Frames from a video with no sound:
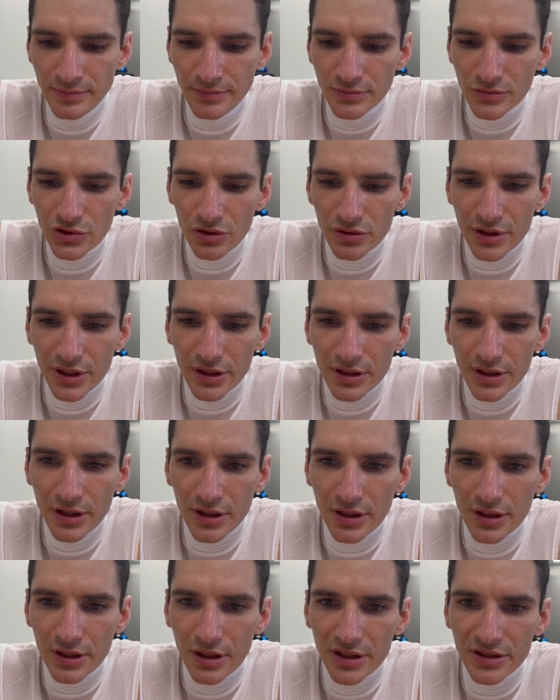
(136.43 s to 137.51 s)
So then
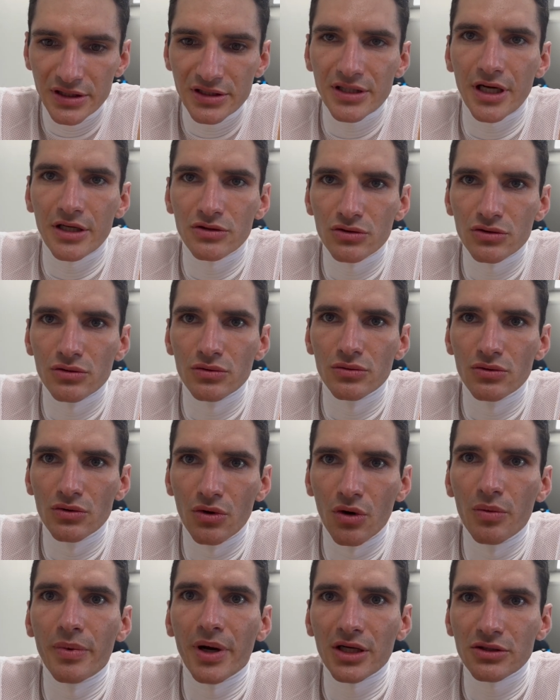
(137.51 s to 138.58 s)
I decided to
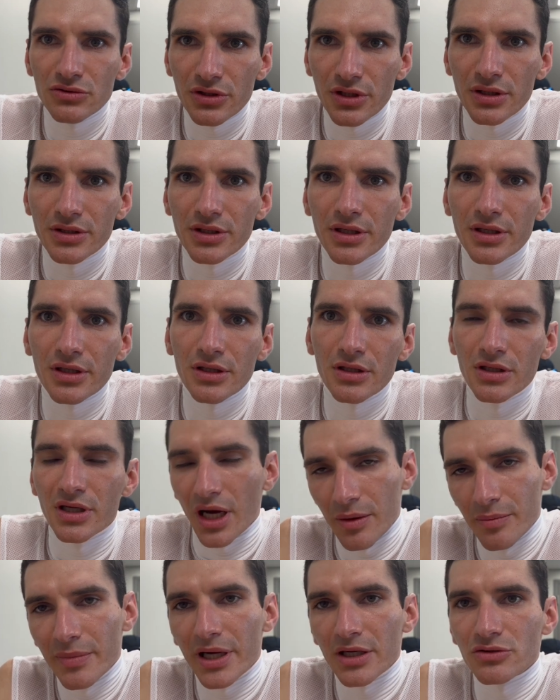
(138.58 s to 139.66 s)
go back to Kentucky,
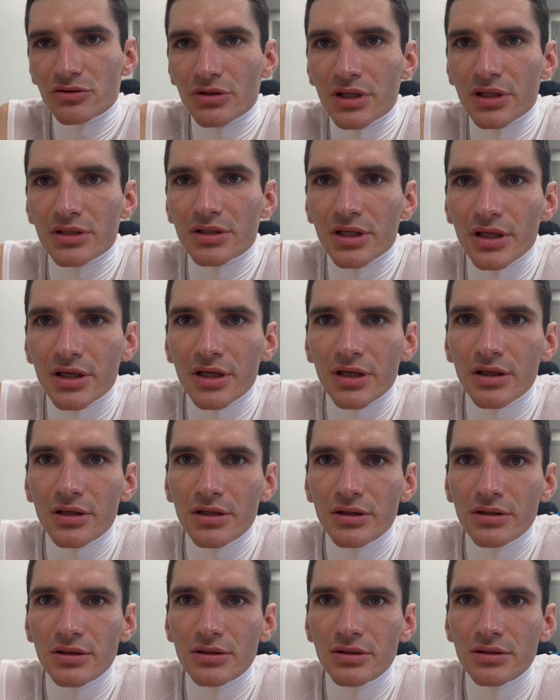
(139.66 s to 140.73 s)
come back to Kentucky,
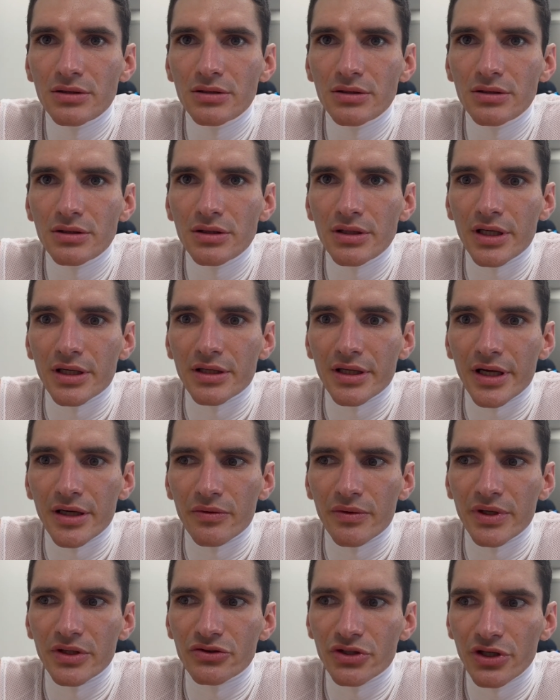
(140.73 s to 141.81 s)
and I
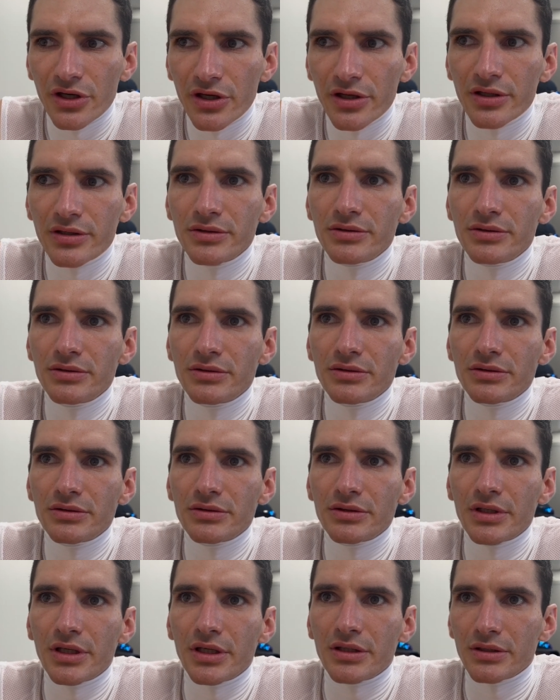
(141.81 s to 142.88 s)
ran third
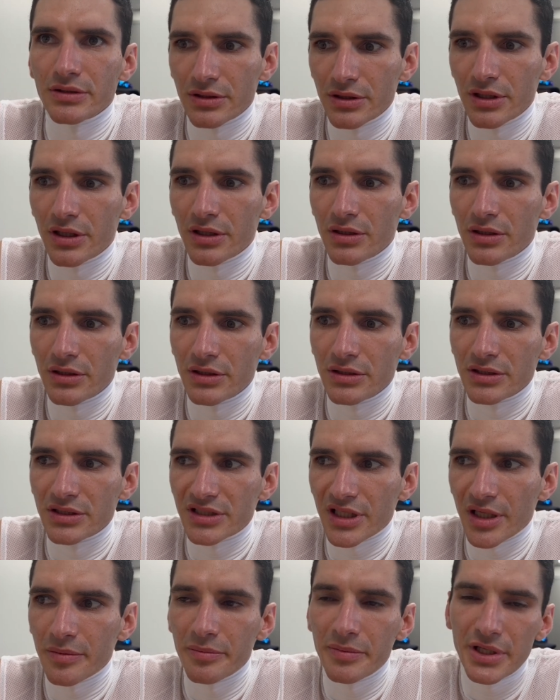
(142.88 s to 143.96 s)
in the
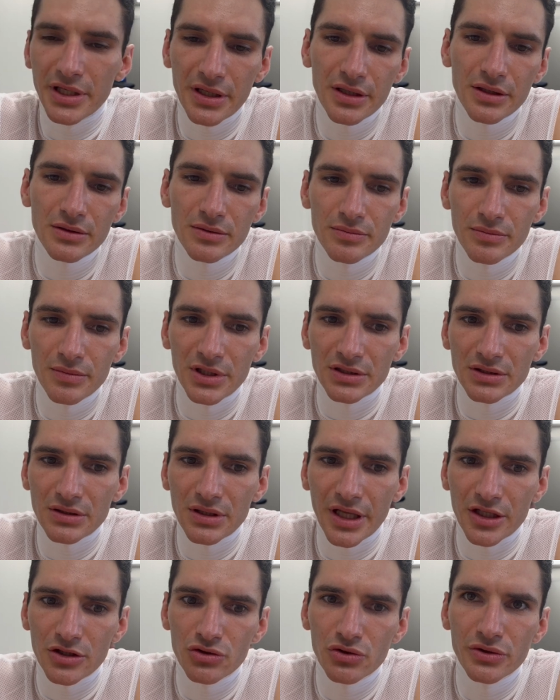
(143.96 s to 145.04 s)
same meeting, but
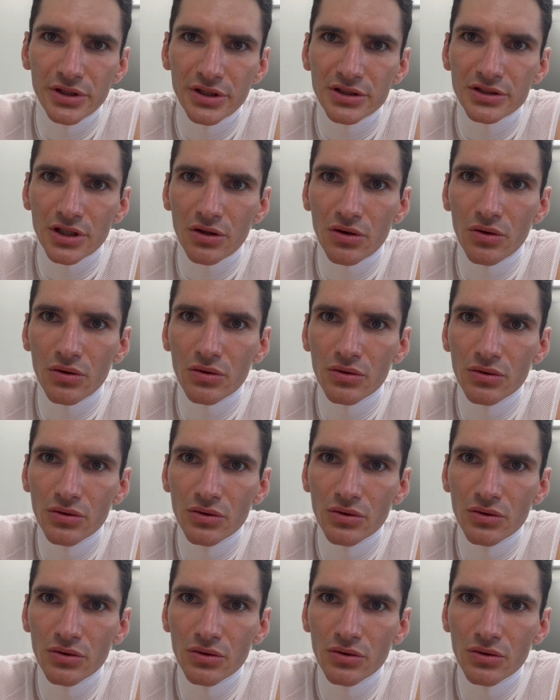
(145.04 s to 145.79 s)
like 2 years ago.